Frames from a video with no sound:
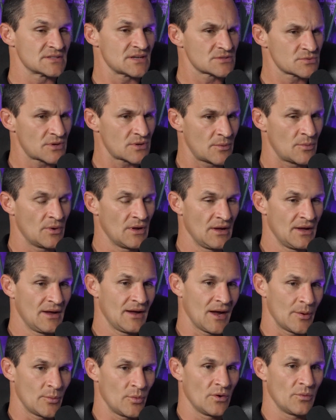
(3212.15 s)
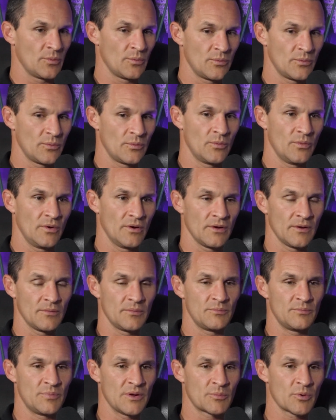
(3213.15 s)
That's what I'm real
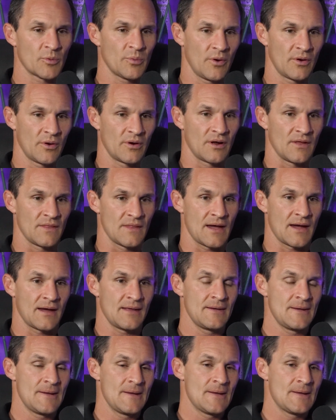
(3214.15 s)
big proponent on that.